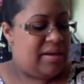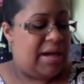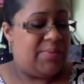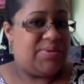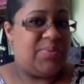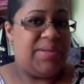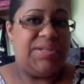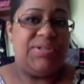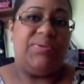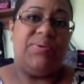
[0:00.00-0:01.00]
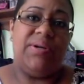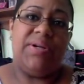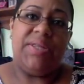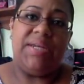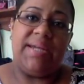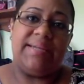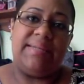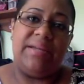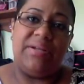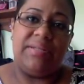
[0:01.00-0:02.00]
I was really sore the next
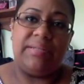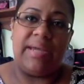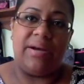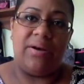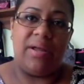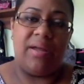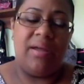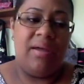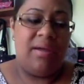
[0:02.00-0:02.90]
day on Saturday.